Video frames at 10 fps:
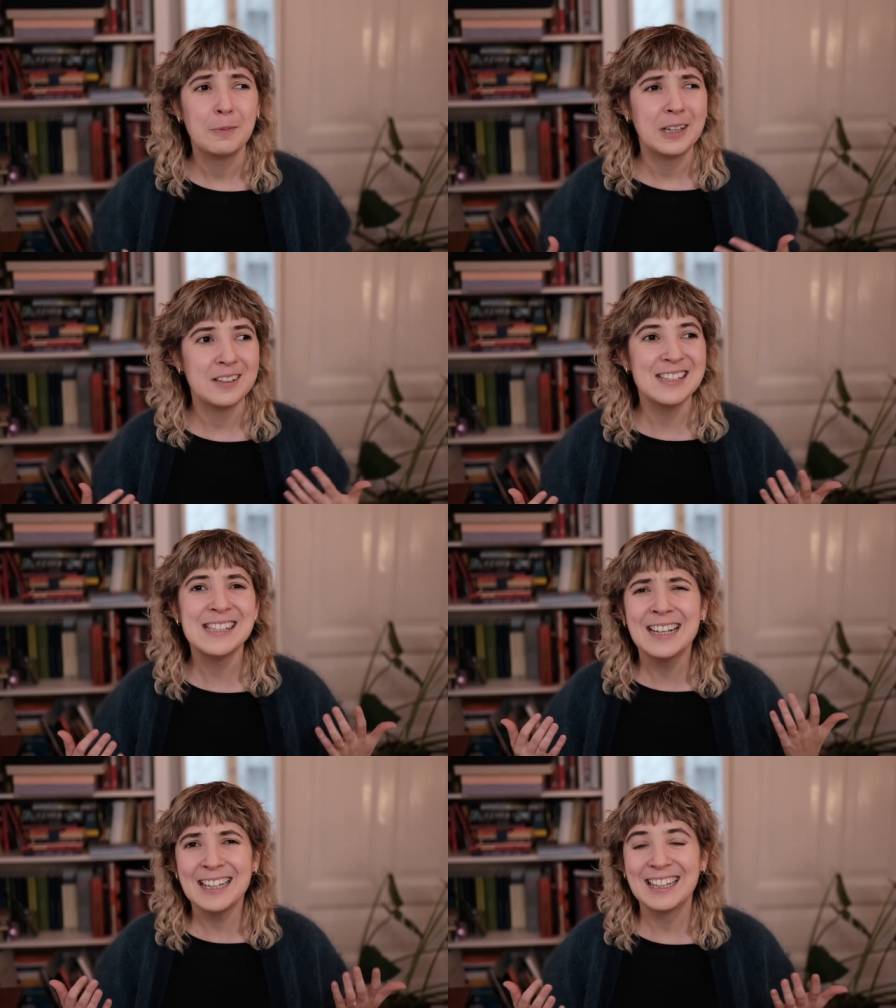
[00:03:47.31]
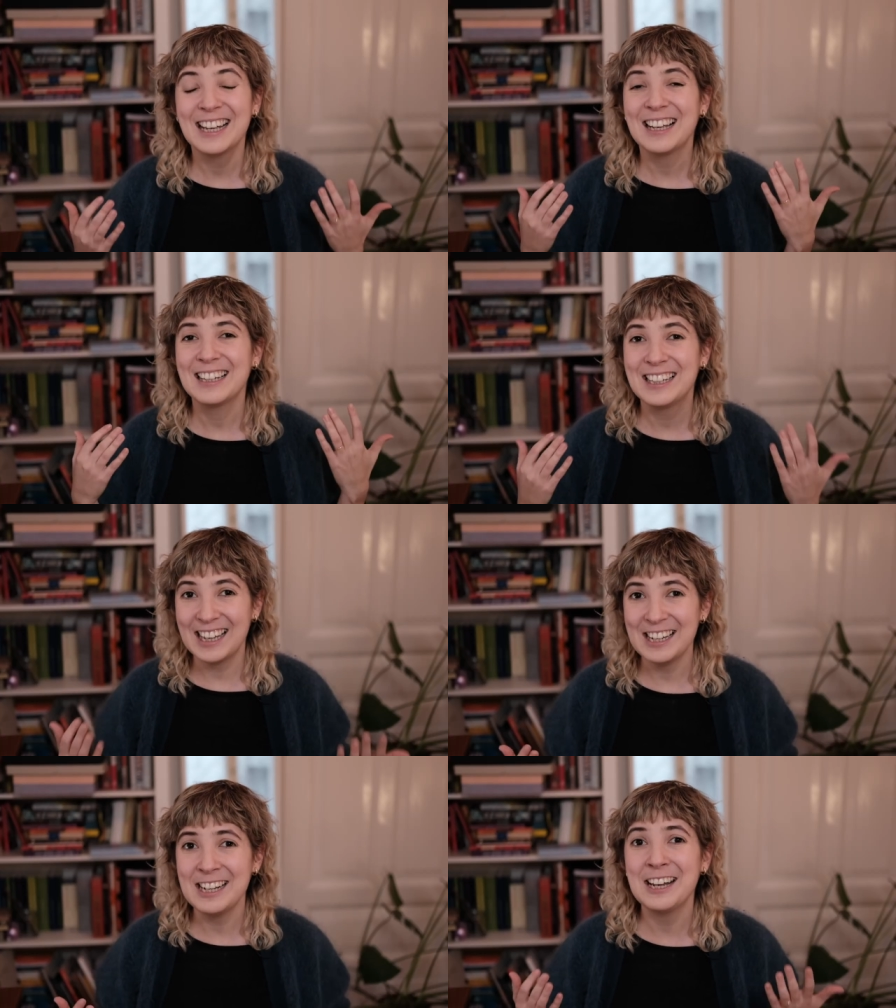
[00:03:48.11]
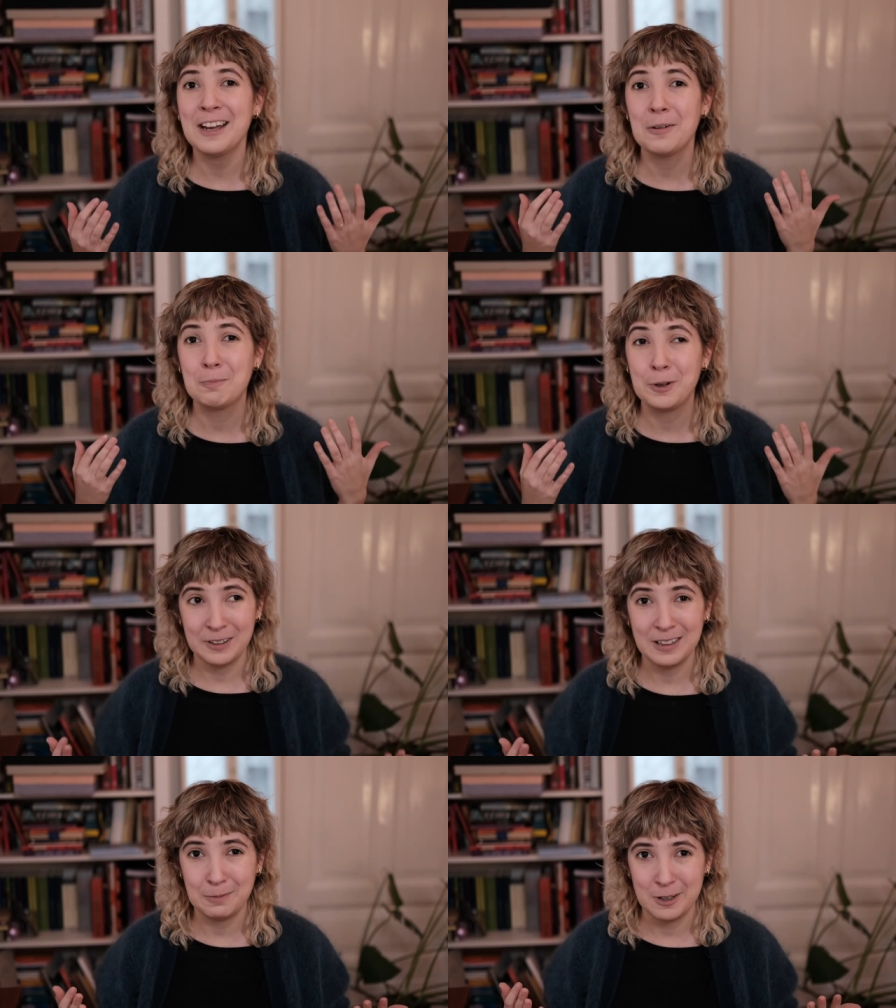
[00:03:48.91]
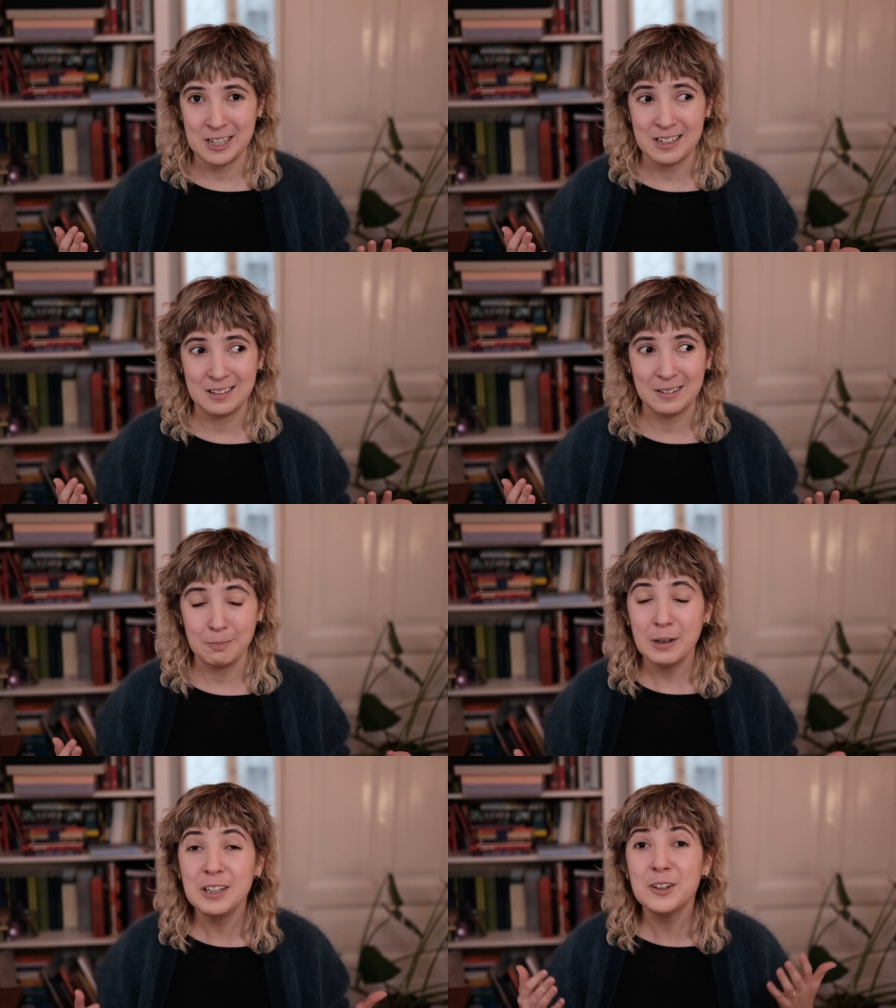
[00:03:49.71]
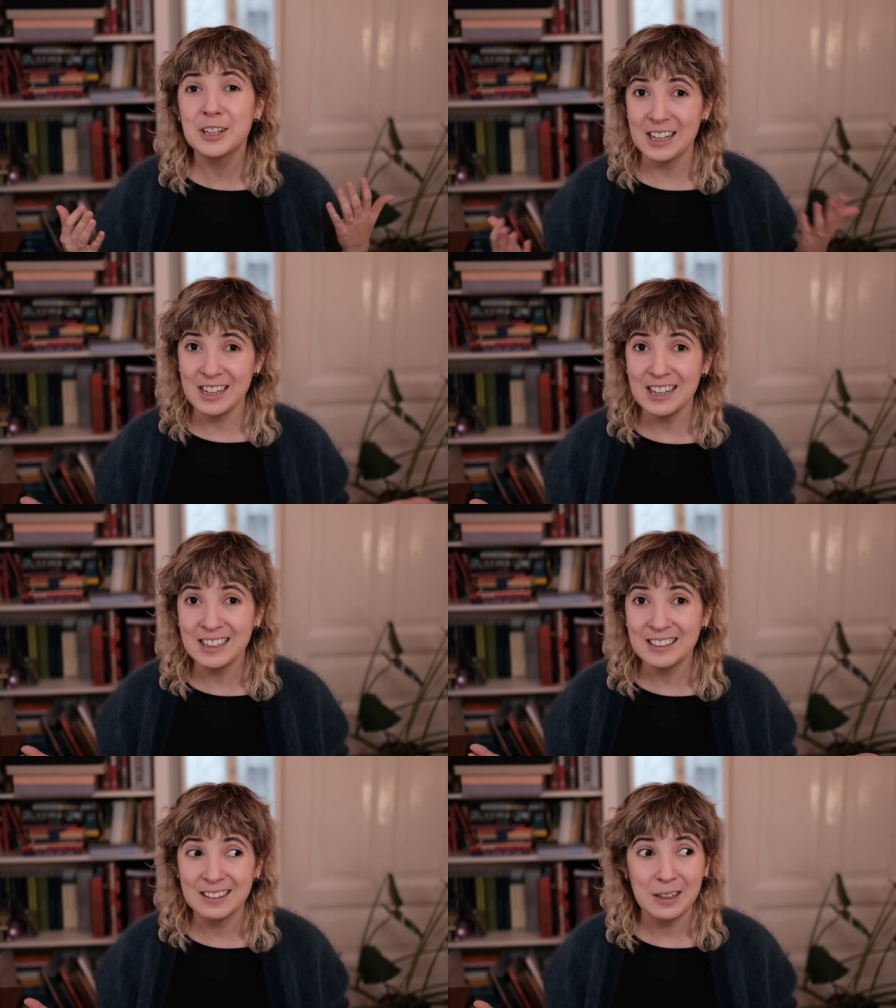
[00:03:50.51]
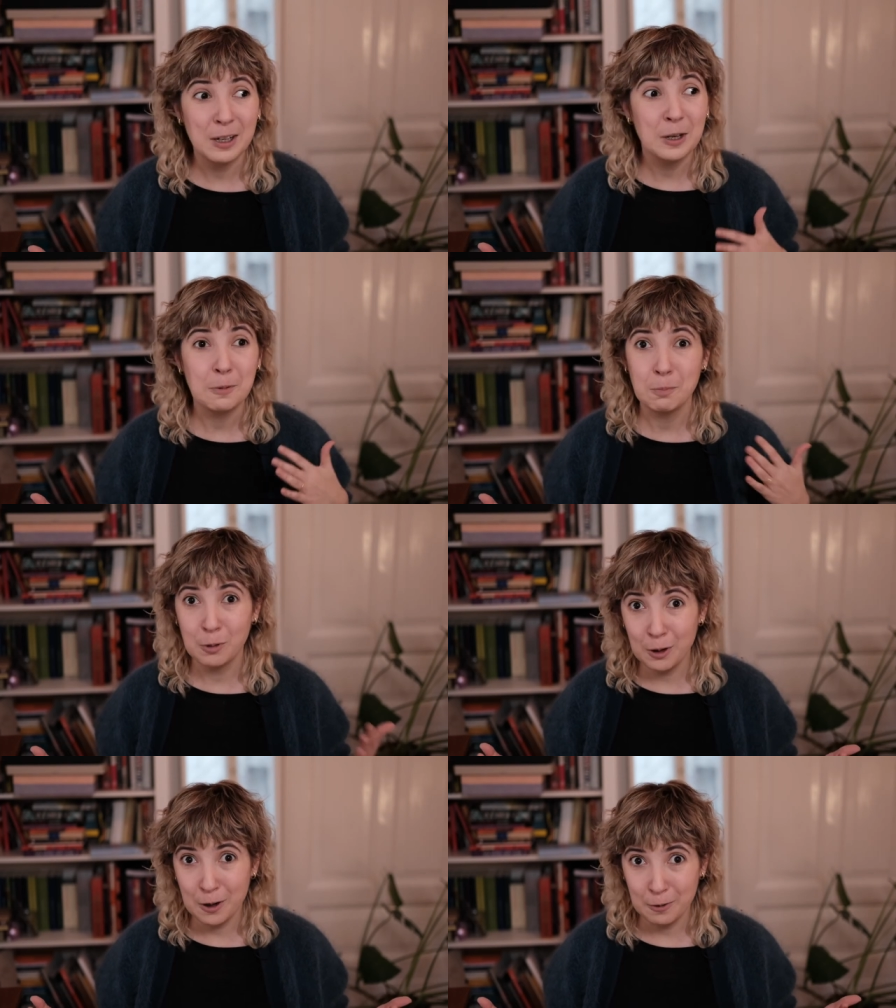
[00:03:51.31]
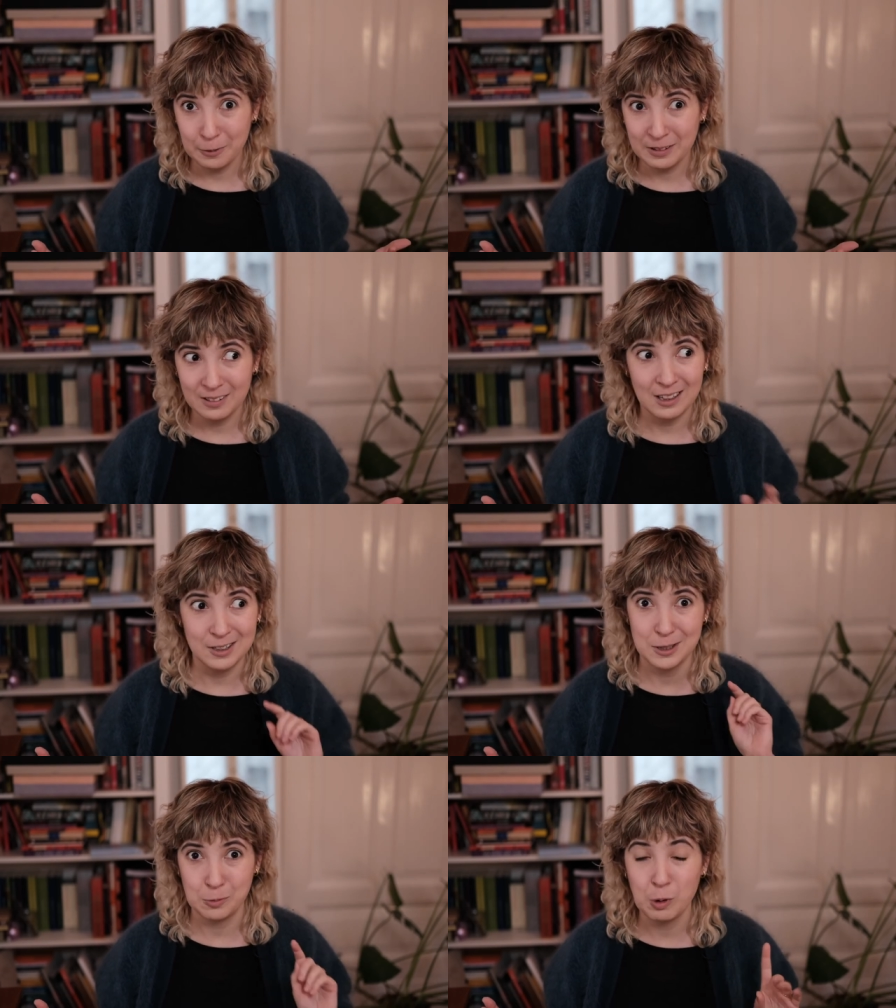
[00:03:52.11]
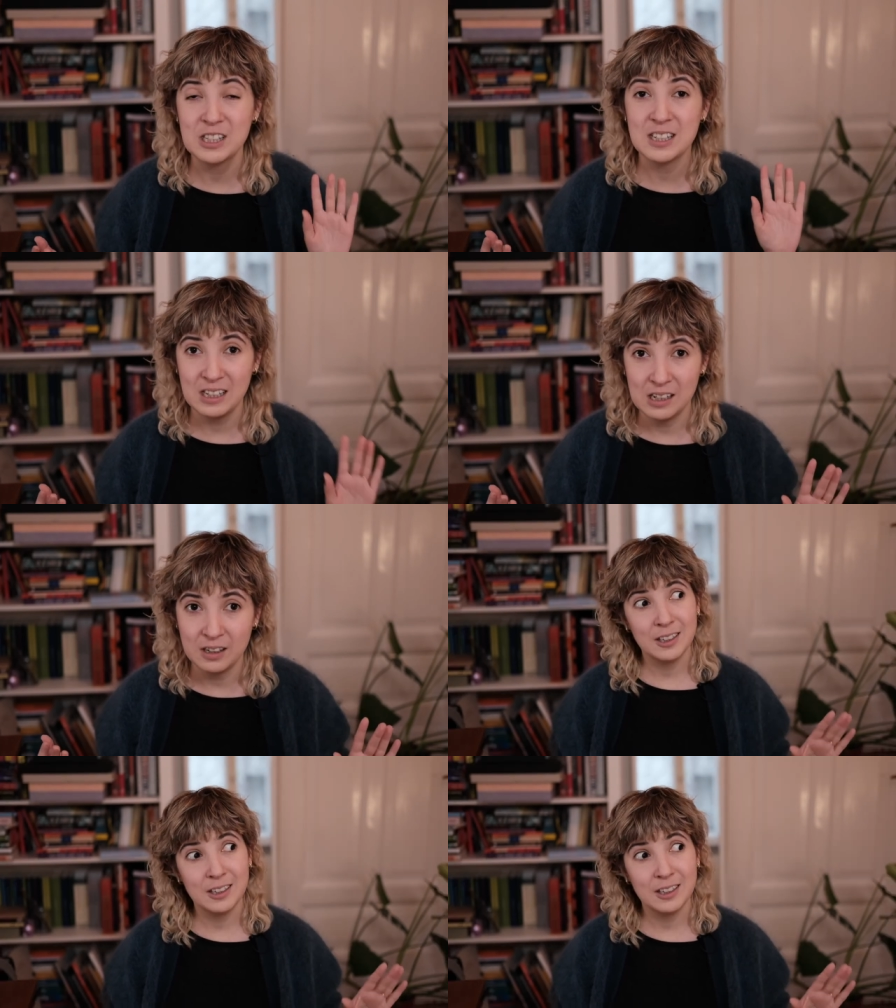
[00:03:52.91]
Because it's like getting a birthday present, but you're getting it more often than just once a year.